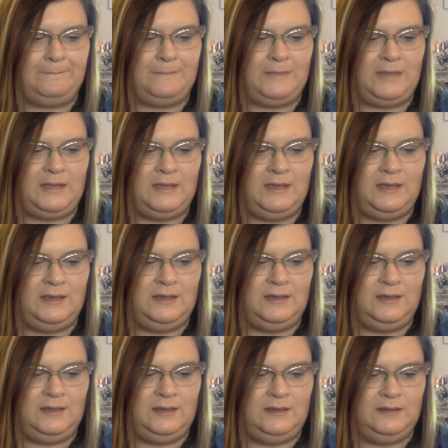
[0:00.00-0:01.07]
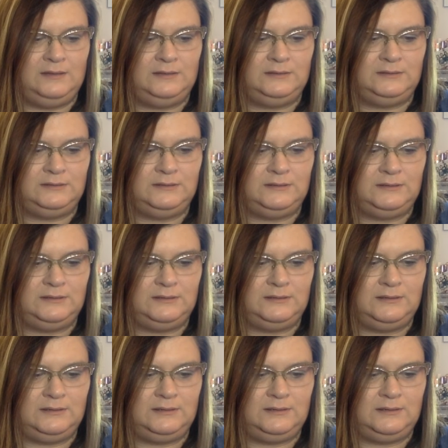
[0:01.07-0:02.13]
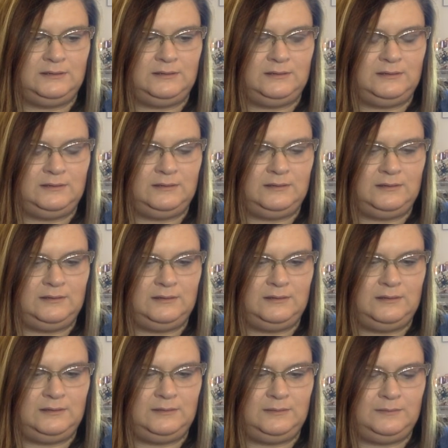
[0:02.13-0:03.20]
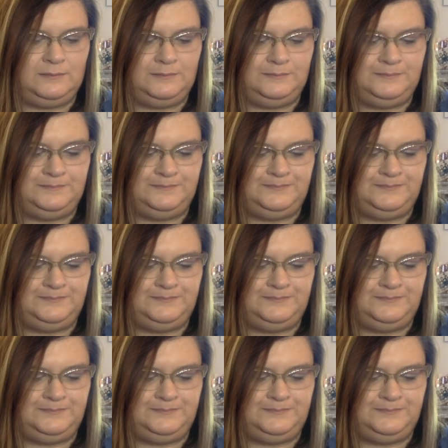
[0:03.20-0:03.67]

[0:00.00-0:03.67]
[no speech]